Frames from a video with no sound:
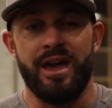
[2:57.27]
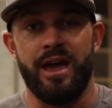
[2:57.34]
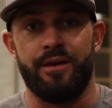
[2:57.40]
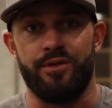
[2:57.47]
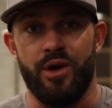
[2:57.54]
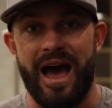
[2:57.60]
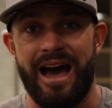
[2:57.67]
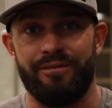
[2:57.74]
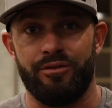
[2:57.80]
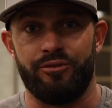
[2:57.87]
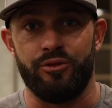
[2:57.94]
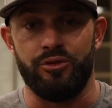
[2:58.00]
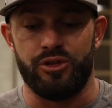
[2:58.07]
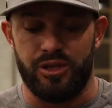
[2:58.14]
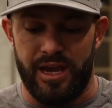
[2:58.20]
If you have a
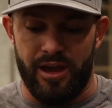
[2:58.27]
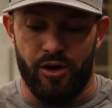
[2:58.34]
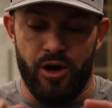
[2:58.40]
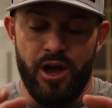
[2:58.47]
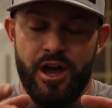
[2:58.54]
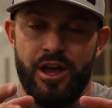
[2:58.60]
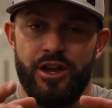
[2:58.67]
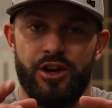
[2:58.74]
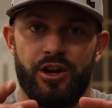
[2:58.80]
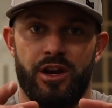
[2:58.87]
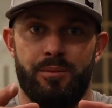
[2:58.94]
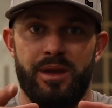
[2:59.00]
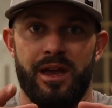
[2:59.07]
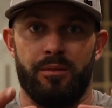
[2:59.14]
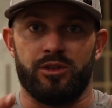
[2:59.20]
food scale, you're
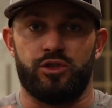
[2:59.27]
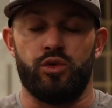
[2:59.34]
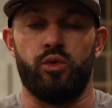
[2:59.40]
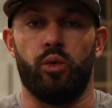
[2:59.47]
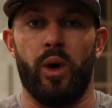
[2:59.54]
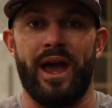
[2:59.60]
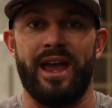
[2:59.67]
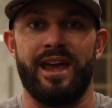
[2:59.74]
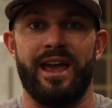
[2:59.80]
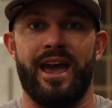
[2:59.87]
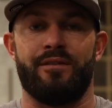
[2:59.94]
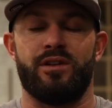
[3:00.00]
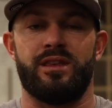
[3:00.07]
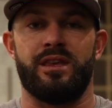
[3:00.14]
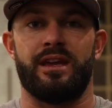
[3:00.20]
gonna be able to weigh
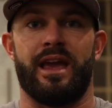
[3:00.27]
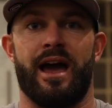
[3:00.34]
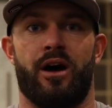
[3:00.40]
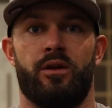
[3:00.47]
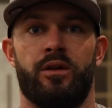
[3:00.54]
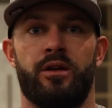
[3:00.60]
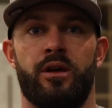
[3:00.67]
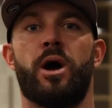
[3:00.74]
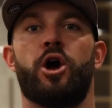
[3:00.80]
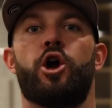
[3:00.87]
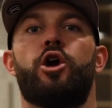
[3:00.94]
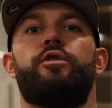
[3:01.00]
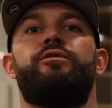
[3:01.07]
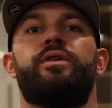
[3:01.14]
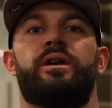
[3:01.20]
everything out
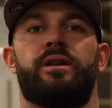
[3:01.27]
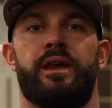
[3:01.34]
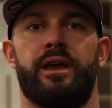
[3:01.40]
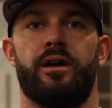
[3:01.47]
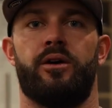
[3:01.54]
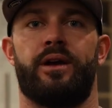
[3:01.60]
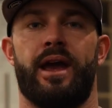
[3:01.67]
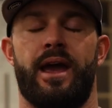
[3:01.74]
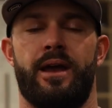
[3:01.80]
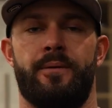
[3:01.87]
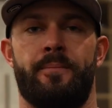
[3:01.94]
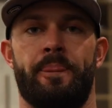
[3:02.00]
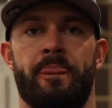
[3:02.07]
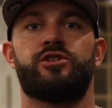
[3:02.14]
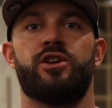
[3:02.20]
perfectly,
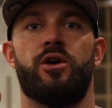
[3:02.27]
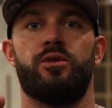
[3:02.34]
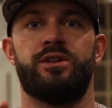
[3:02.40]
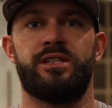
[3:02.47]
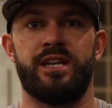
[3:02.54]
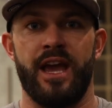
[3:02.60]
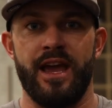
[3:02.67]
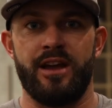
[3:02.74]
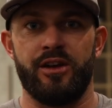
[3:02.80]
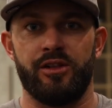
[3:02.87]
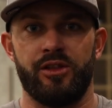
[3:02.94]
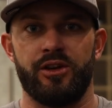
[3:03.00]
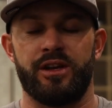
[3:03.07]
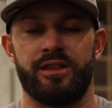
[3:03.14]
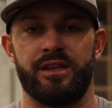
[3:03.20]
okay? So take a
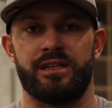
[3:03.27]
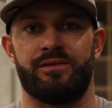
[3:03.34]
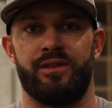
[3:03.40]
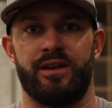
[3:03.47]
look at this